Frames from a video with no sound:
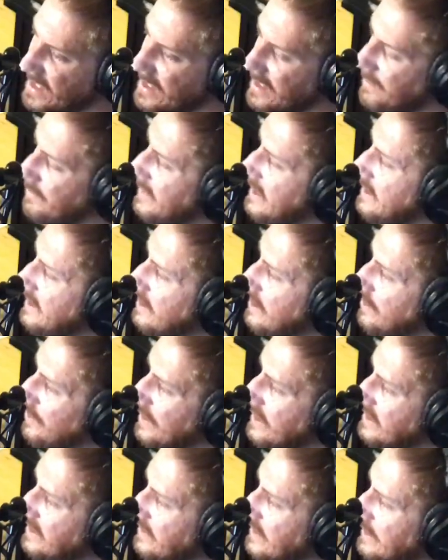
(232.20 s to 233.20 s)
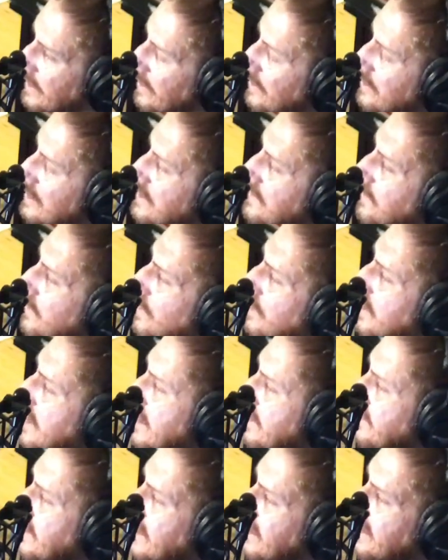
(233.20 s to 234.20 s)
some might go into the arts for
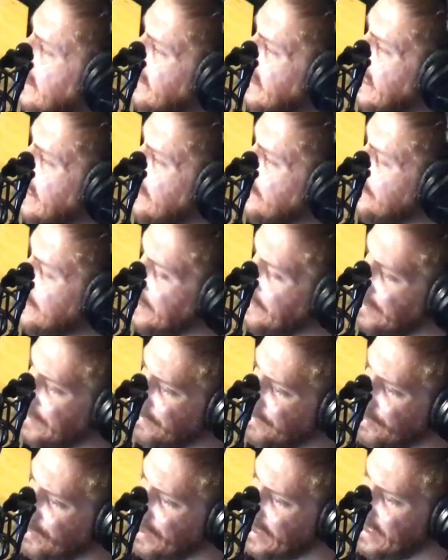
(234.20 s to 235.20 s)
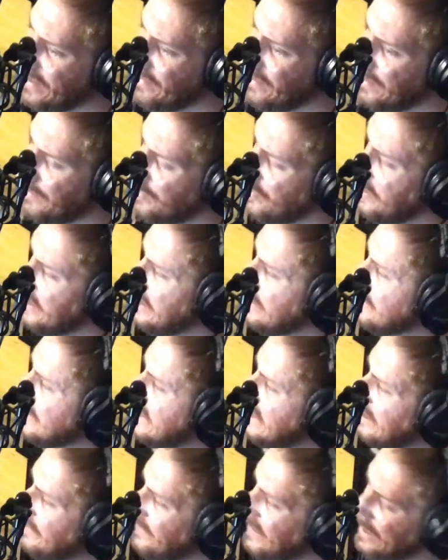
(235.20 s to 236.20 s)
anything like that, or even for anything putting
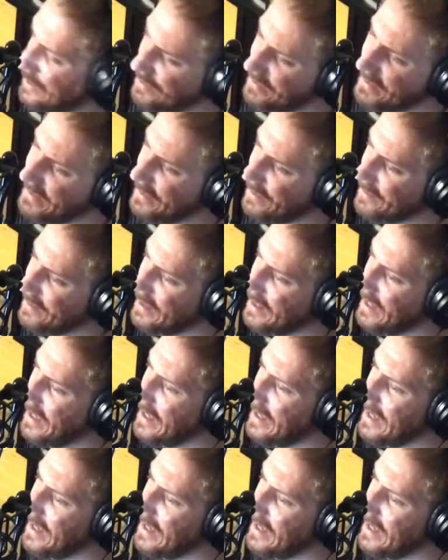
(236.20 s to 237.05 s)
yourself out there.